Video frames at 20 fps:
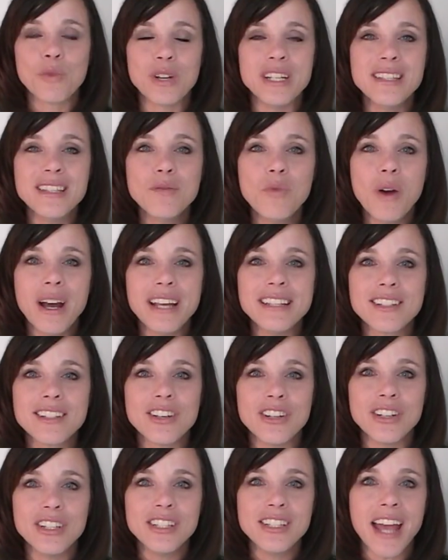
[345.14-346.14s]
reason why it's
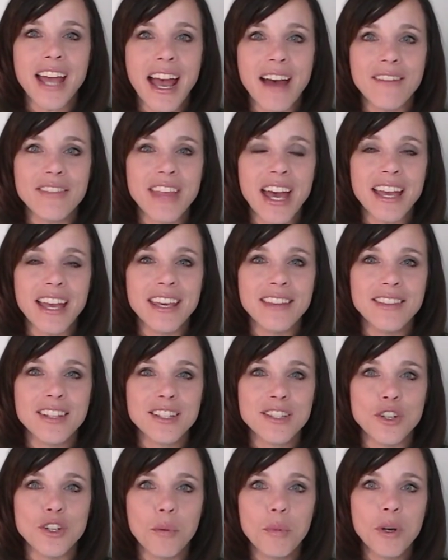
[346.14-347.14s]
good to have that in
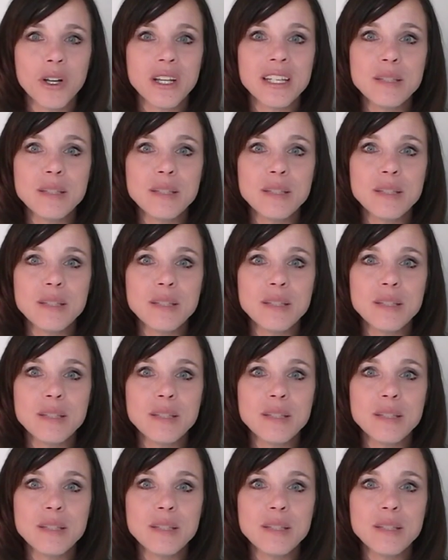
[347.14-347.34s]
this notebook